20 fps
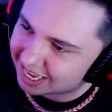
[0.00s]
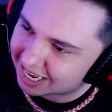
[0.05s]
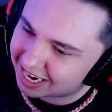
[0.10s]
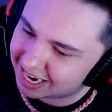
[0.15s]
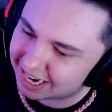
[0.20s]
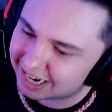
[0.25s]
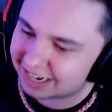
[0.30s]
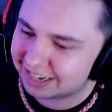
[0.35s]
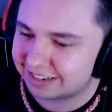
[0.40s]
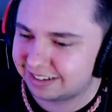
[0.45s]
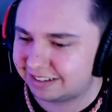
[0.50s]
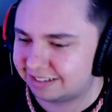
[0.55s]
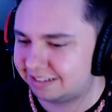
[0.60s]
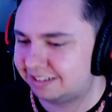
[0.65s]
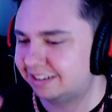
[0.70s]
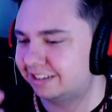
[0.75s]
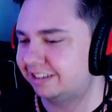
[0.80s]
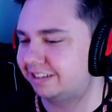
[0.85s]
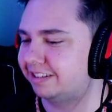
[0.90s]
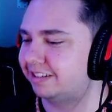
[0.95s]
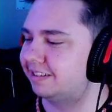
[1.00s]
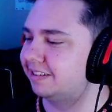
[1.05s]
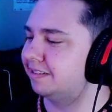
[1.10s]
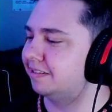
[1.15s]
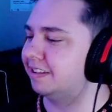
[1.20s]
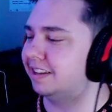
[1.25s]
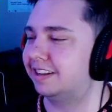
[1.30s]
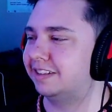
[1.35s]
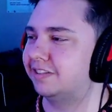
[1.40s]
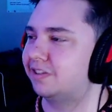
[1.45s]
And it's just,
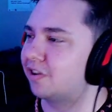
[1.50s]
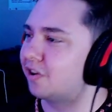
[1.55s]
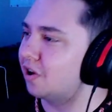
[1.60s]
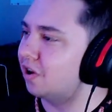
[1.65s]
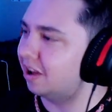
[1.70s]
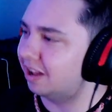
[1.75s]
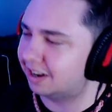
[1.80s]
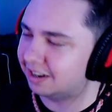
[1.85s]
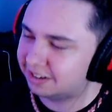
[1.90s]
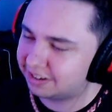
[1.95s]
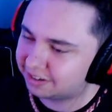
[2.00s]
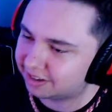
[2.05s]
it's good.